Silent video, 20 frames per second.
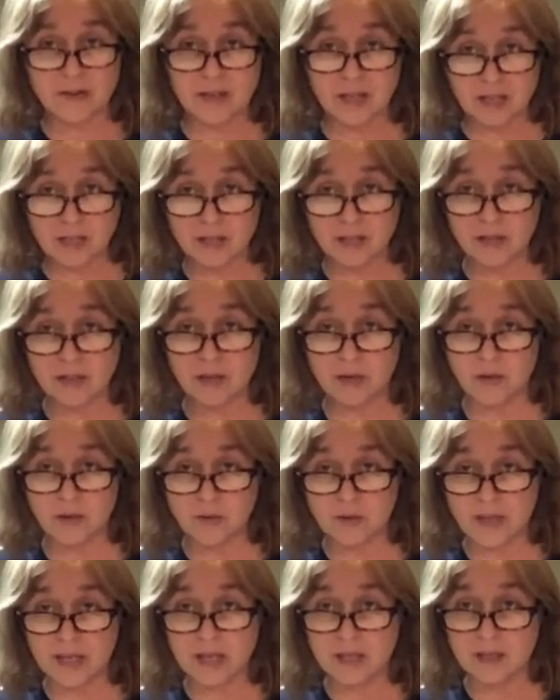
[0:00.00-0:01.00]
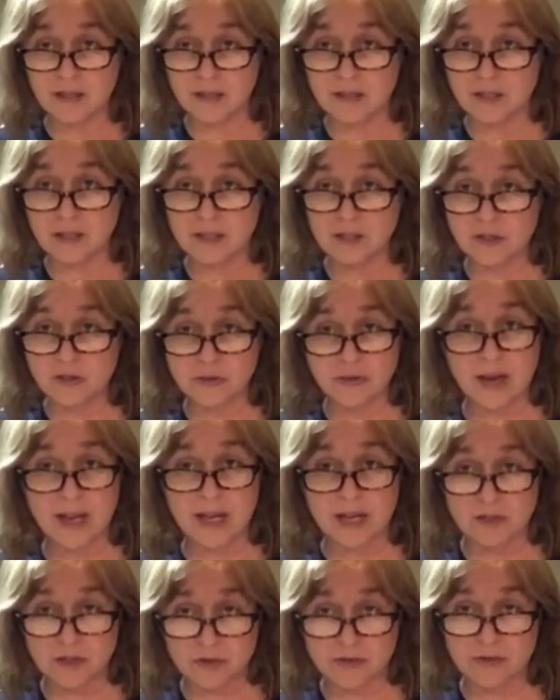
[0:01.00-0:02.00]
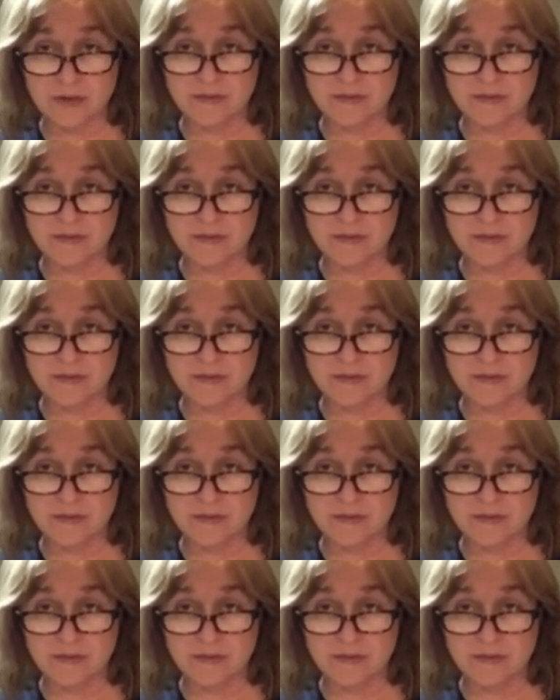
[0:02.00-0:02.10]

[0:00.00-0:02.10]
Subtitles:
it can go in the trash or the